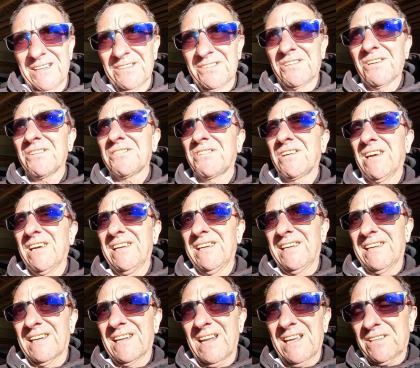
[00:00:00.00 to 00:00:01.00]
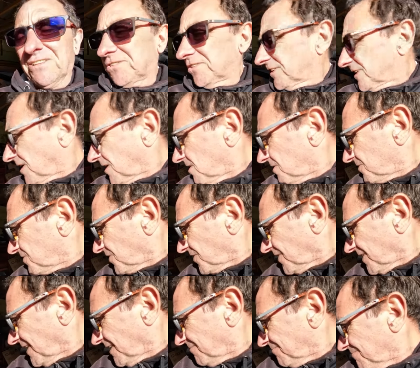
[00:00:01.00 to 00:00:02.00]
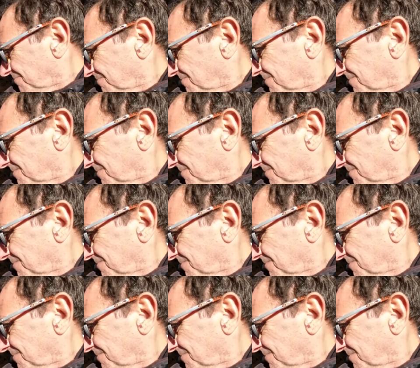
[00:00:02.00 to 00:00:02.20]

has got a electric clutch on it,